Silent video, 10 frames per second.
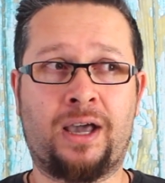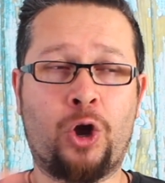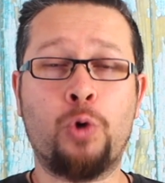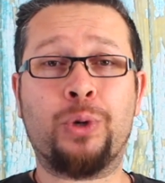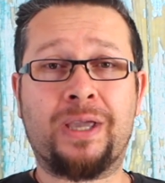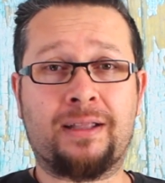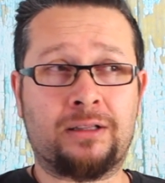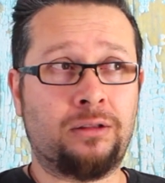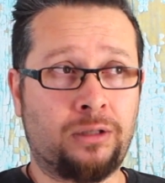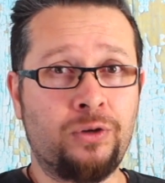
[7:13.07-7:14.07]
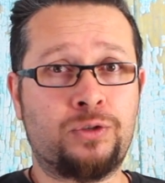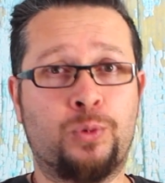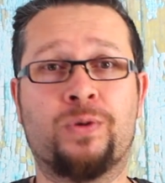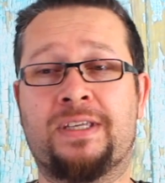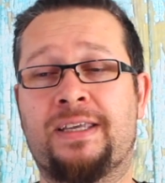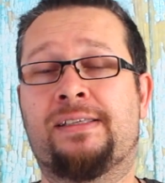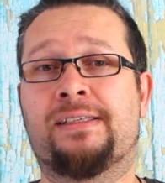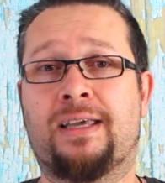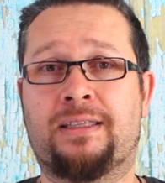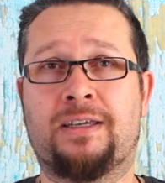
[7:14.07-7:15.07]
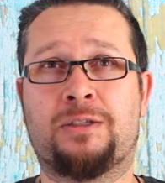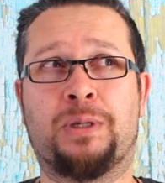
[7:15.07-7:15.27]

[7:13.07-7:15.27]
I hope we get loads more seasons like this,